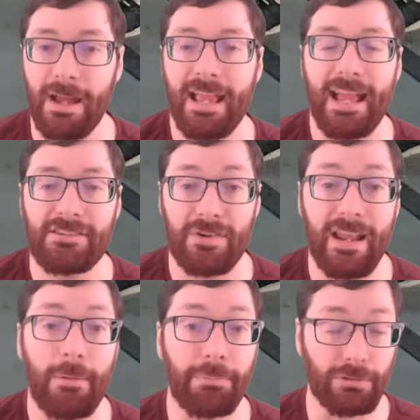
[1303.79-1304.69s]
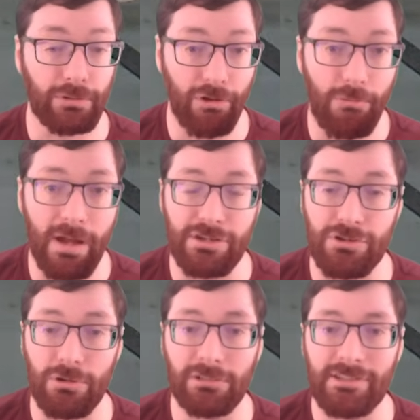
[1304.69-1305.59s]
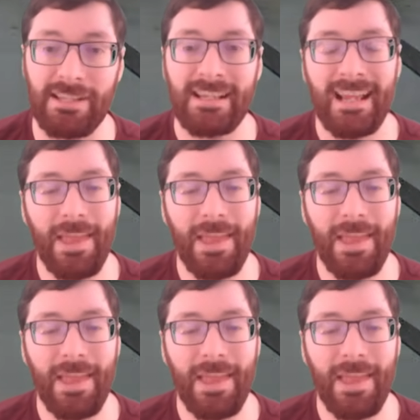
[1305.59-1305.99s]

my hands are now below my shoulders,